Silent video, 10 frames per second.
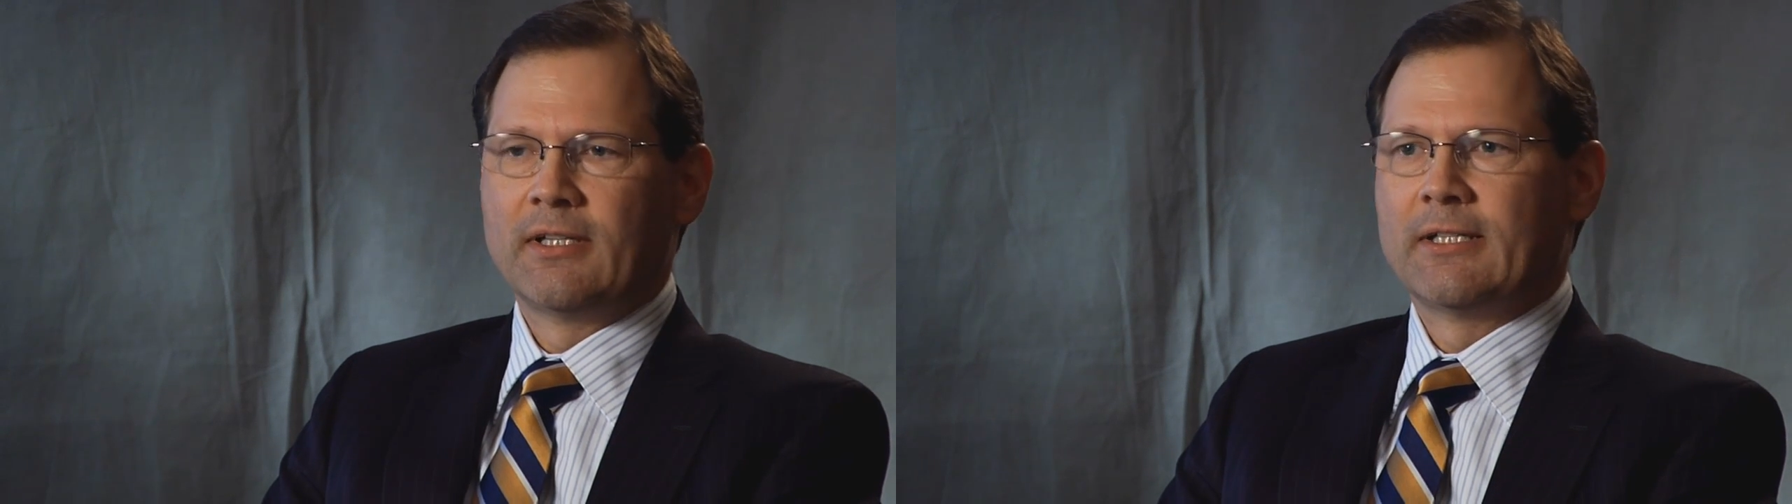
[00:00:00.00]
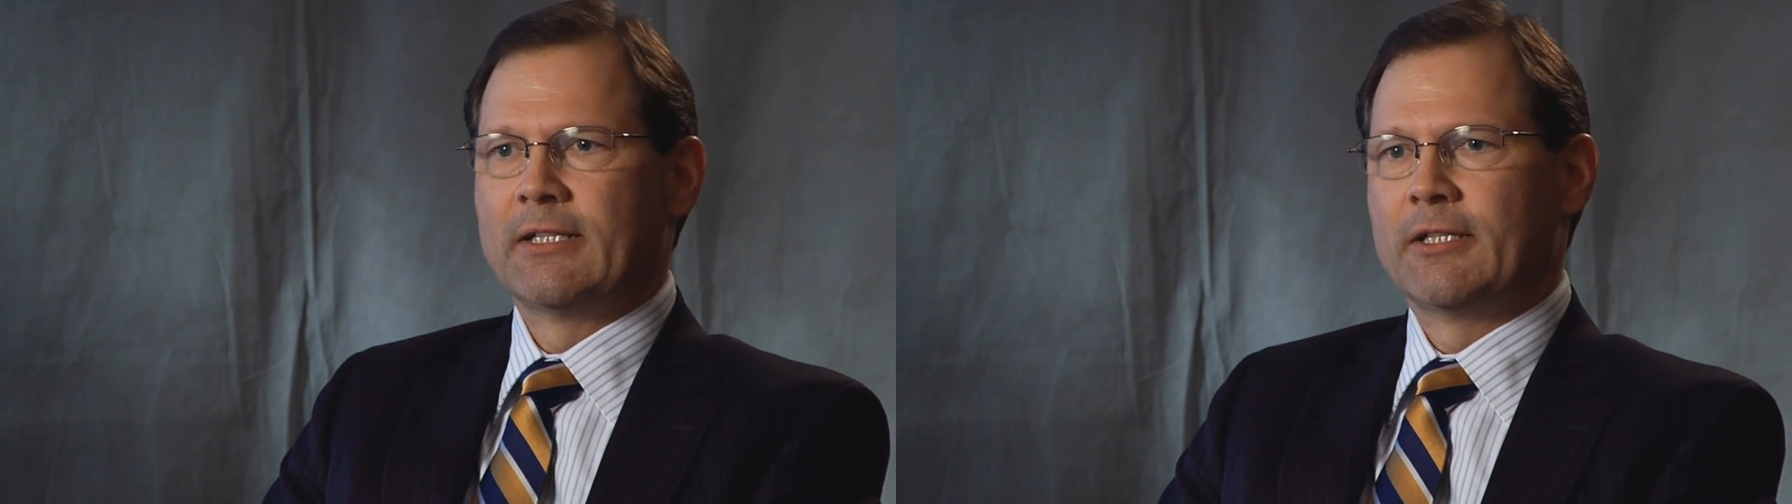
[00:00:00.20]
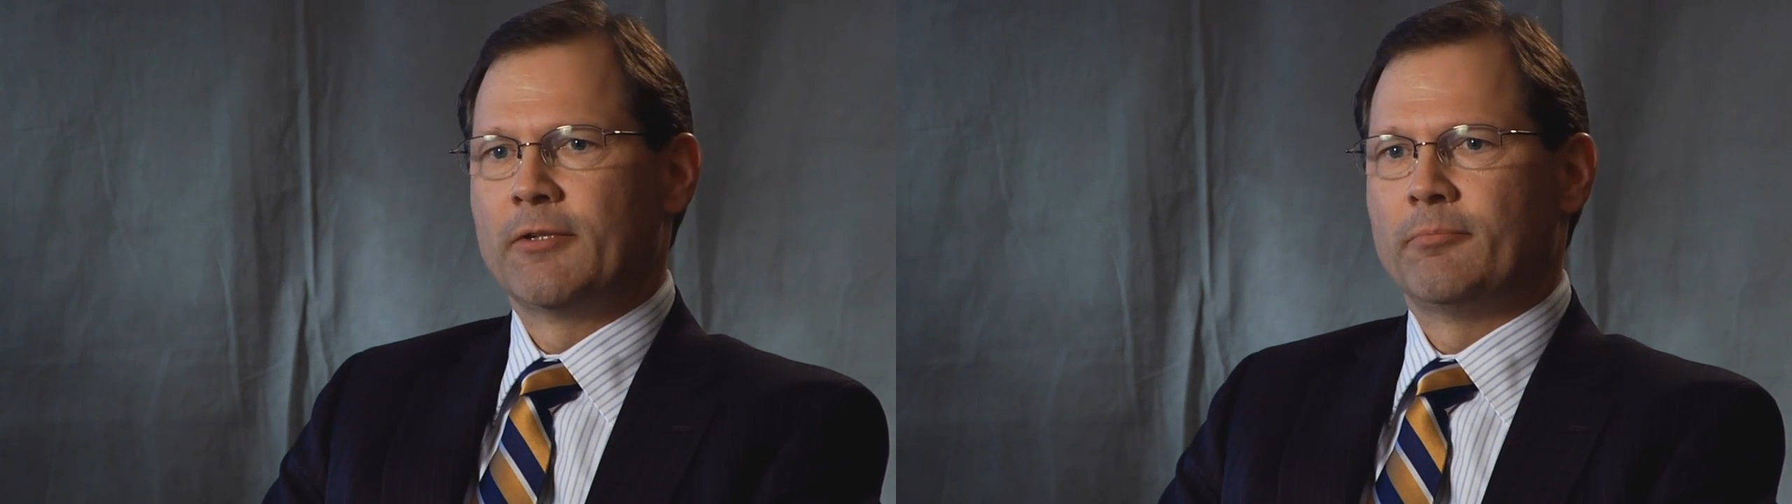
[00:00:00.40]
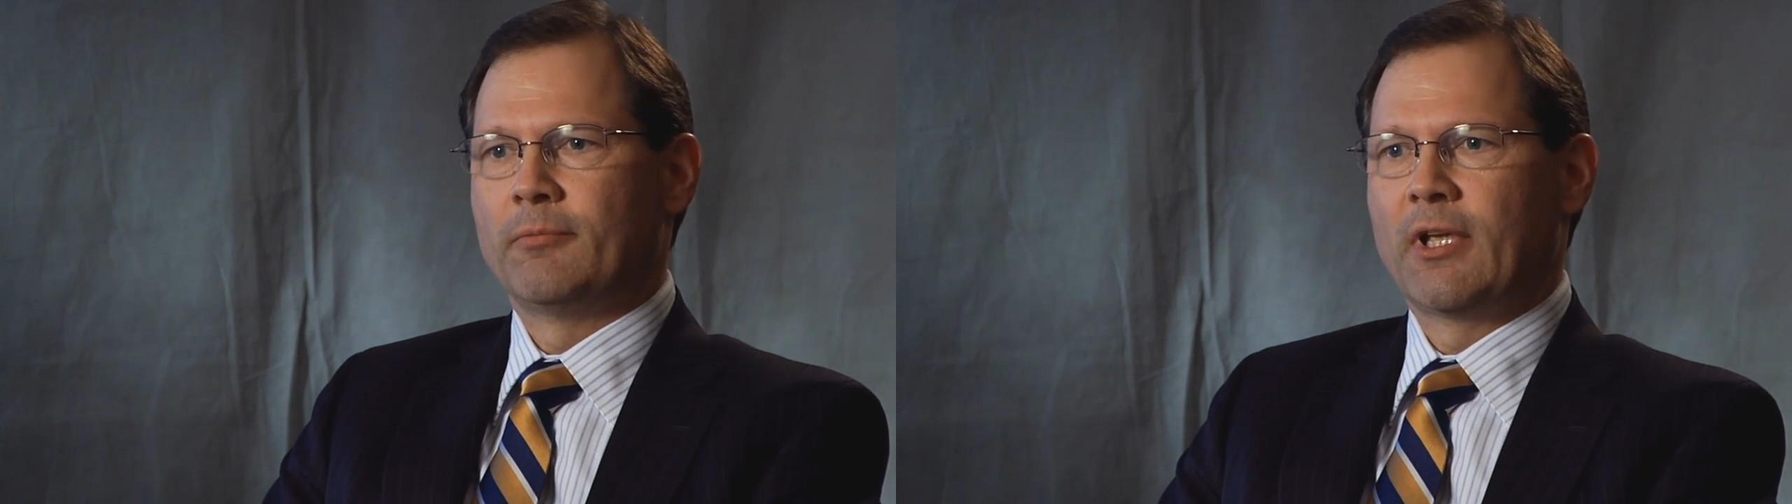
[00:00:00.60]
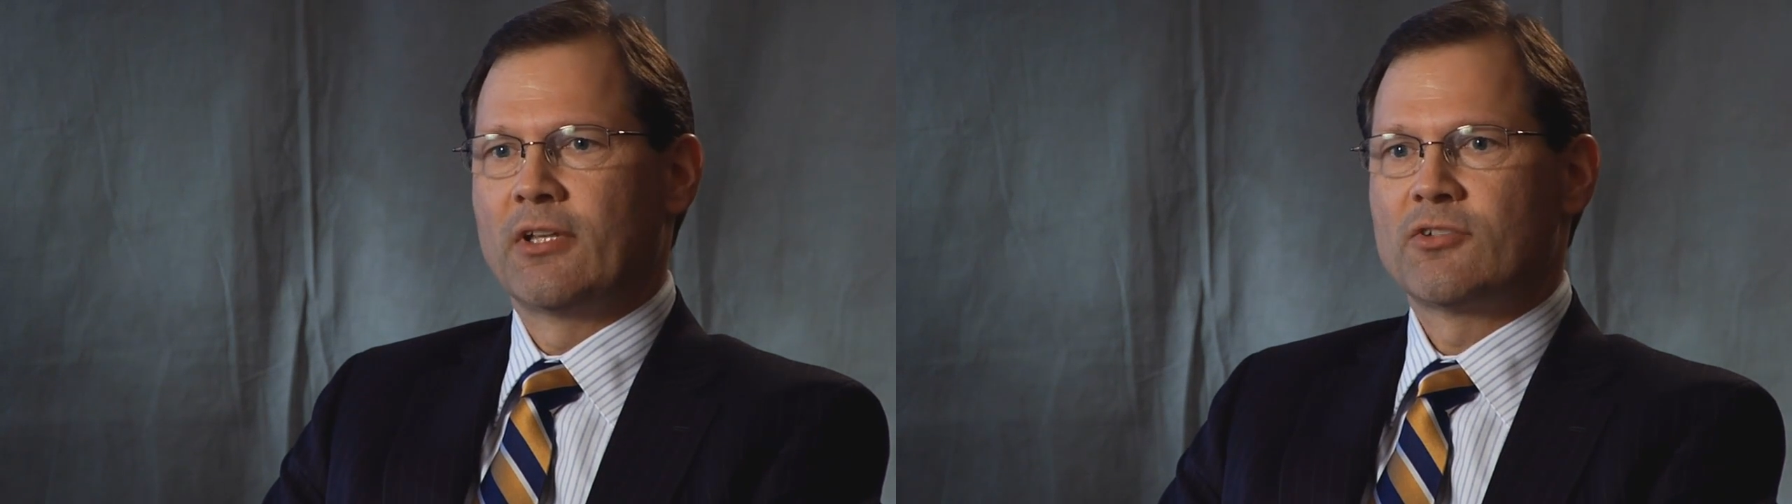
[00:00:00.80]

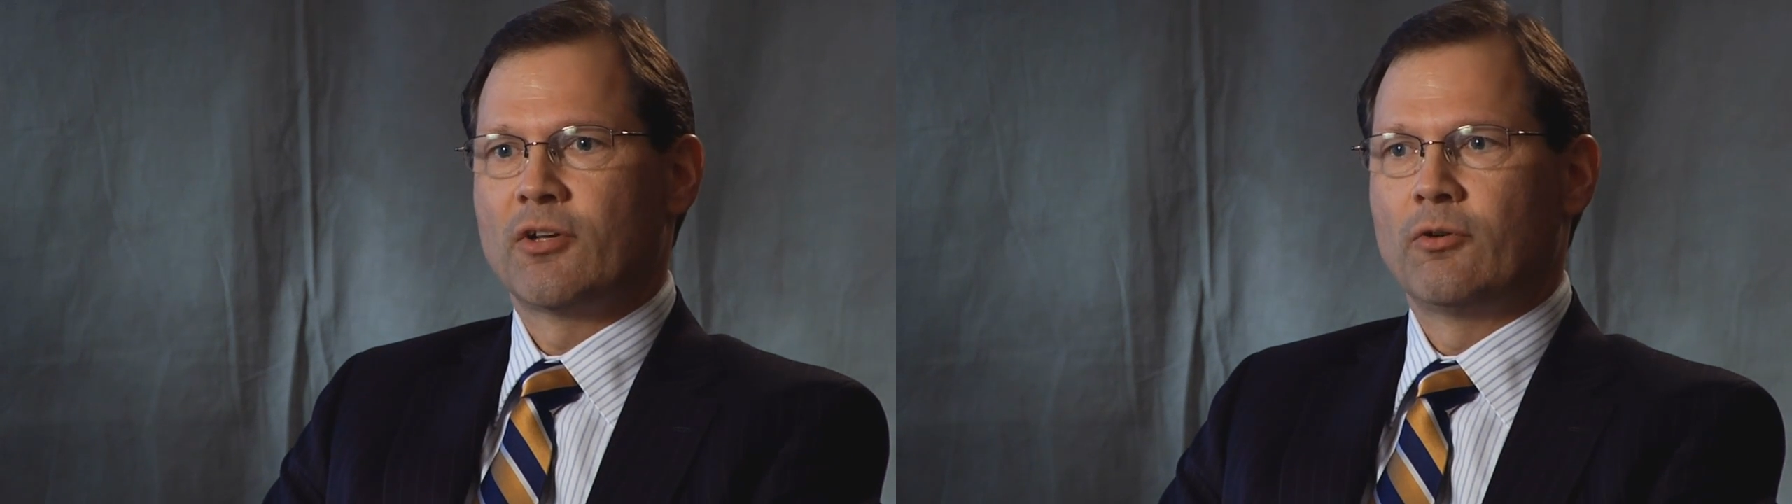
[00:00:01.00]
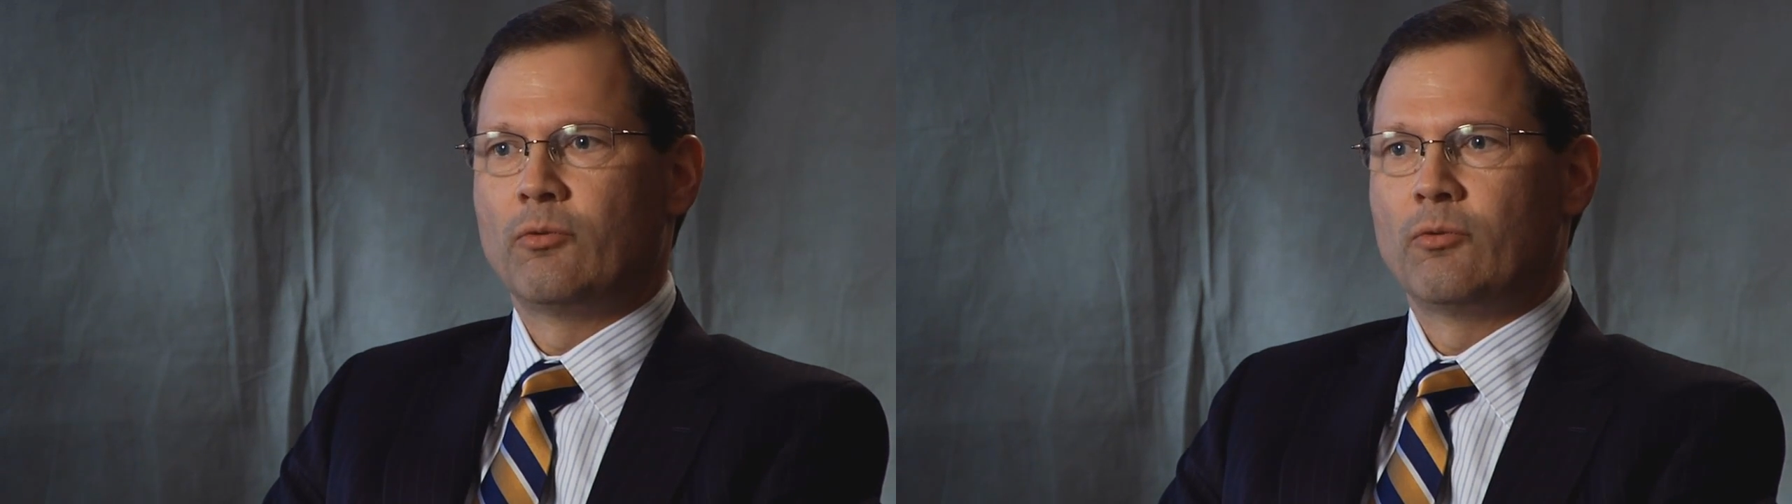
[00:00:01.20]
And so